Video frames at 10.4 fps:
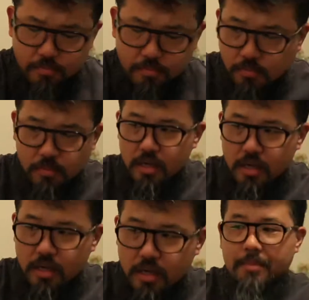And
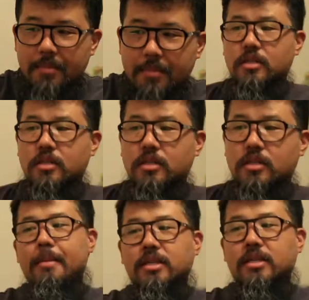I'm
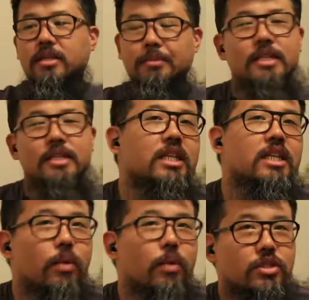just asking
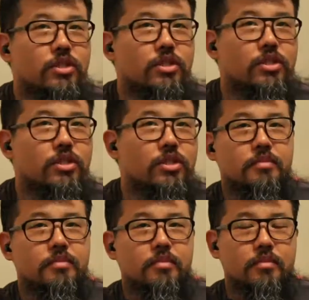questions.
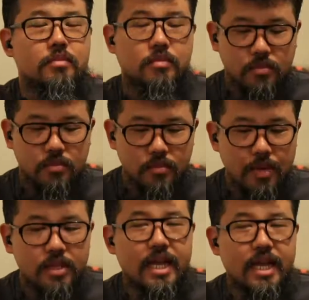I'm
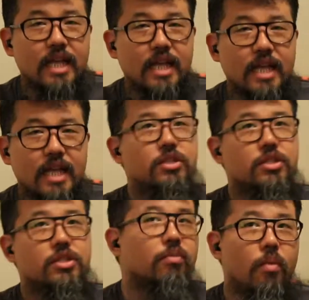just asking the question:
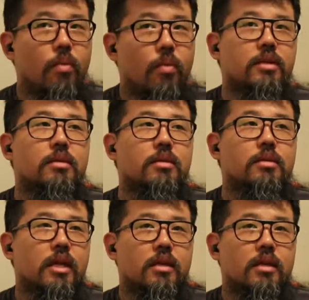where's the money?
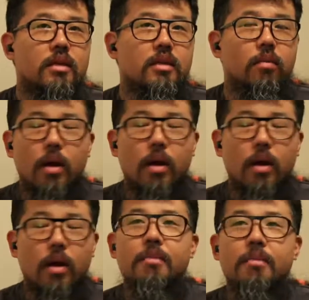Where did
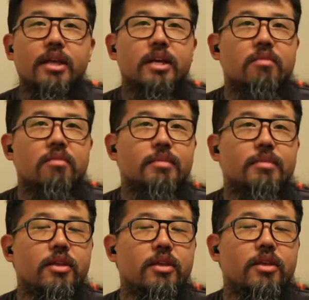that money come from
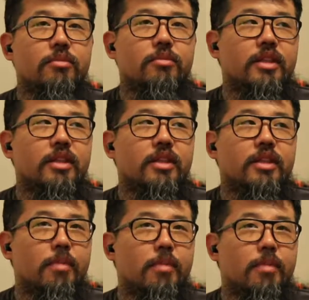that you could
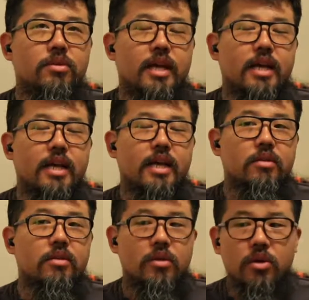buy those
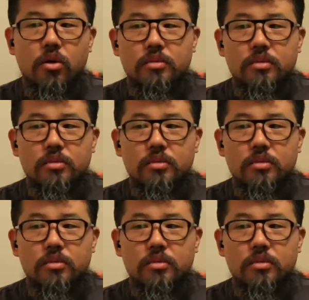homes?